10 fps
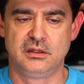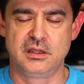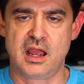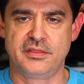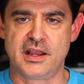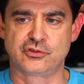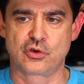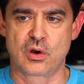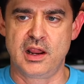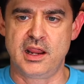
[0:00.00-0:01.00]
yeah, that's
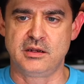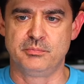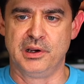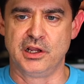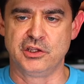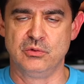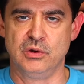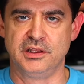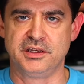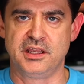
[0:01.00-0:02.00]
great, but you
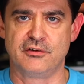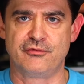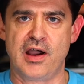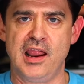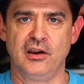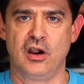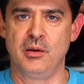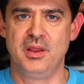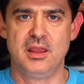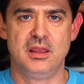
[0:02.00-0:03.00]
really need a
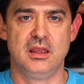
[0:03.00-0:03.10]
firearm.